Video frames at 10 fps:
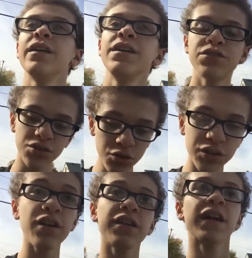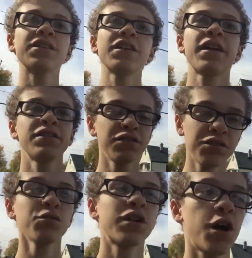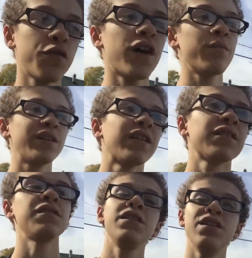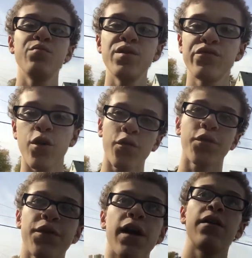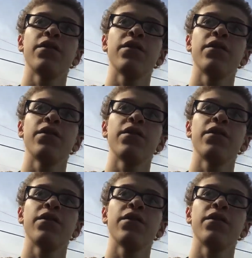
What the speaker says: He's so scared of catching a case. He's so terrified of being like EDP 445.